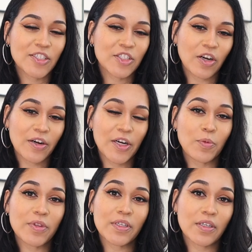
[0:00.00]
Shar here
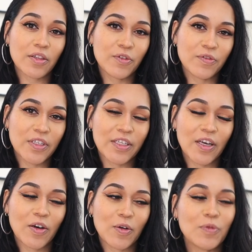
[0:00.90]
with another
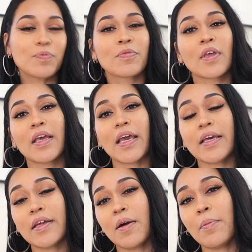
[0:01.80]
video,
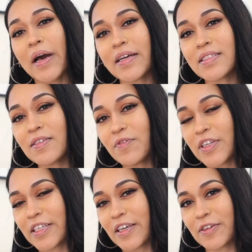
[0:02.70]
an unboxing
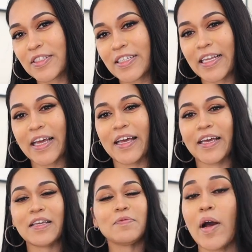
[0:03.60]
video
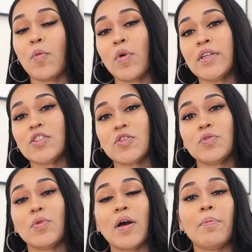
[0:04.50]
today. I wanted
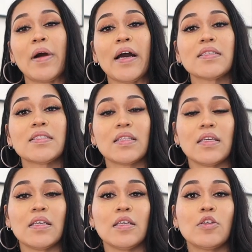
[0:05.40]
to unbox
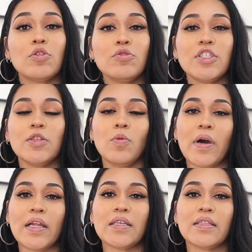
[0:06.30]
the Gucci
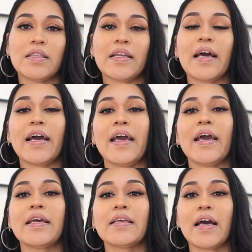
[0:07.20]
wallet that I
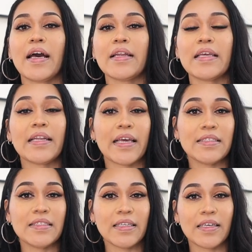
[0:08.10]
had got in A
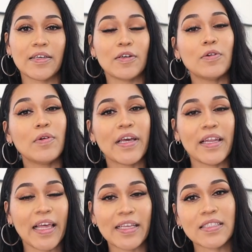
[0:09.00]
T L,
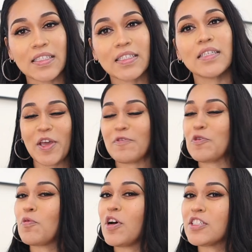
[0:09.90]
Atlanta. If
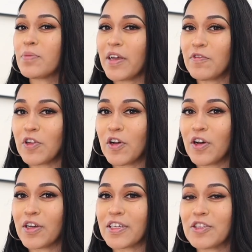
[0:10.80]
you watched my
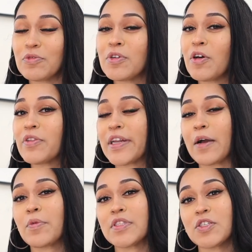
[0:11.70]
vlog, you know that I
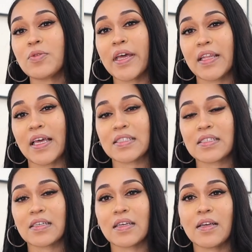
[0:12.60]
went to
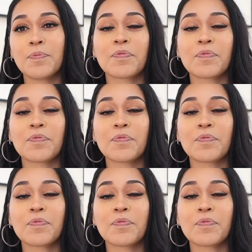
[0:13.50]
Atlanta